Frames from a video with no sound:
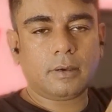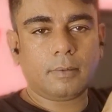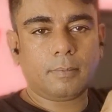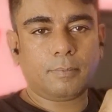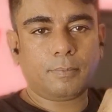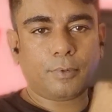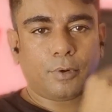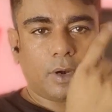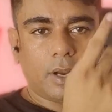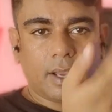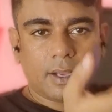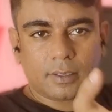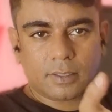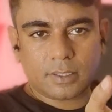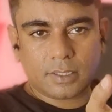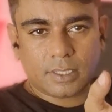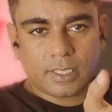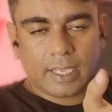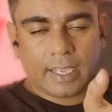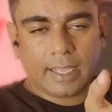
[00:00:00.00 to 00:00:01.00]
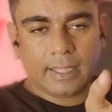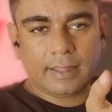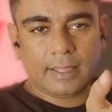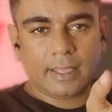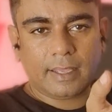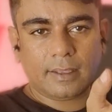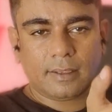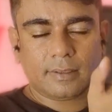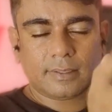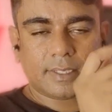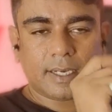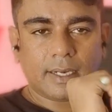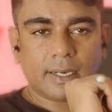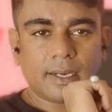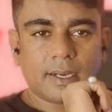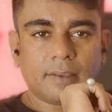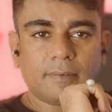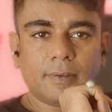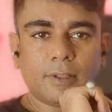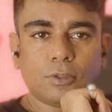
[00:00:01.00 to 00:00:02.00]
products, and they
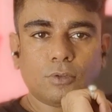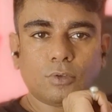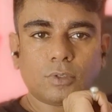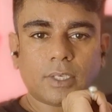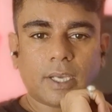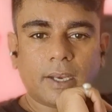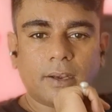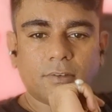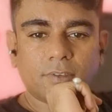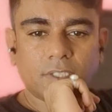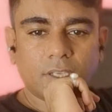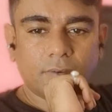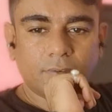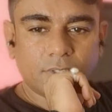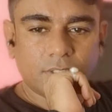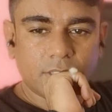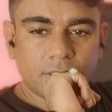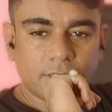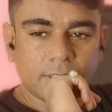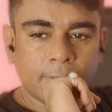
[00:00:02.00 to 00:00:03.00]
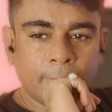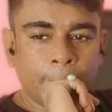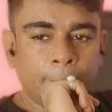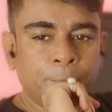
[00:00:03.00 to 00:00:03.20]
started giving those kind of services.